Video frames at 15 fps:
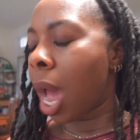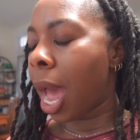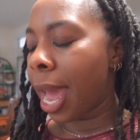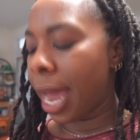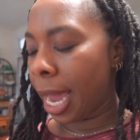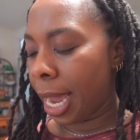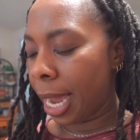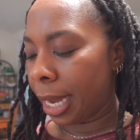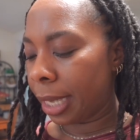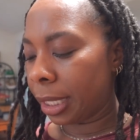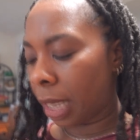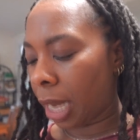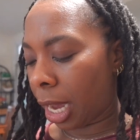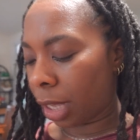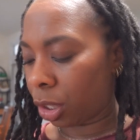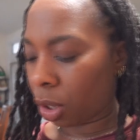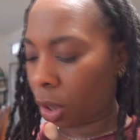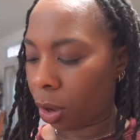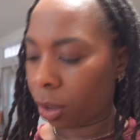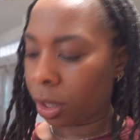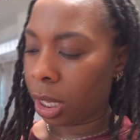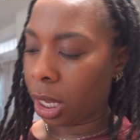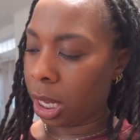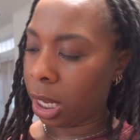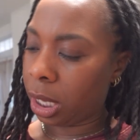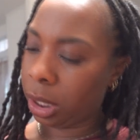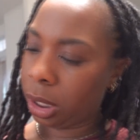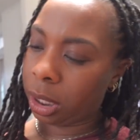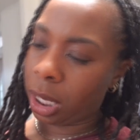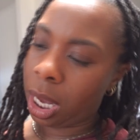And I saw
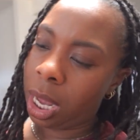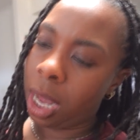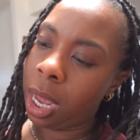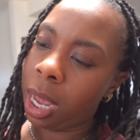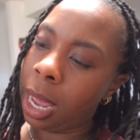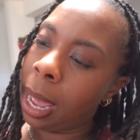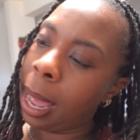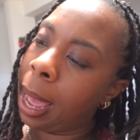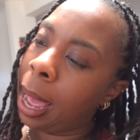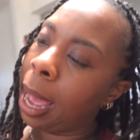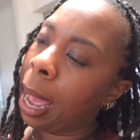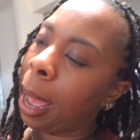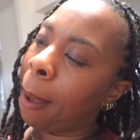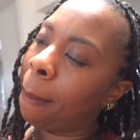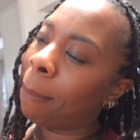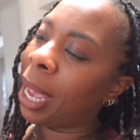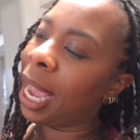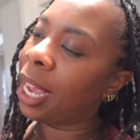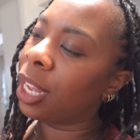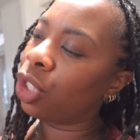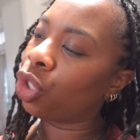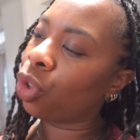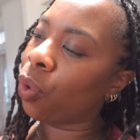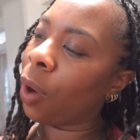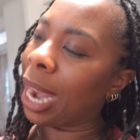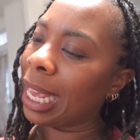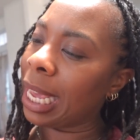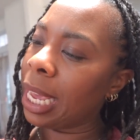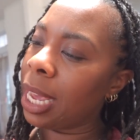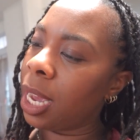these
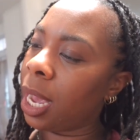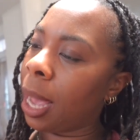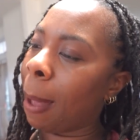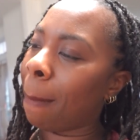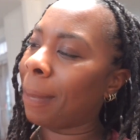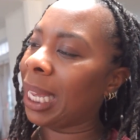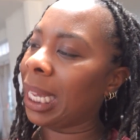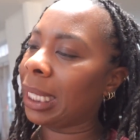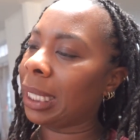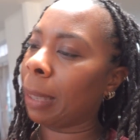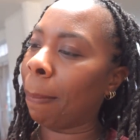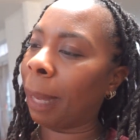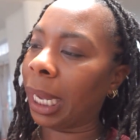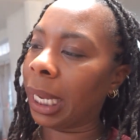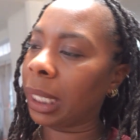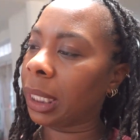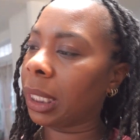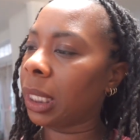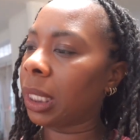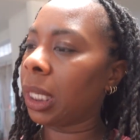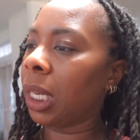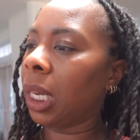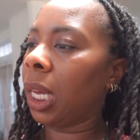Panzeretti pizza bites.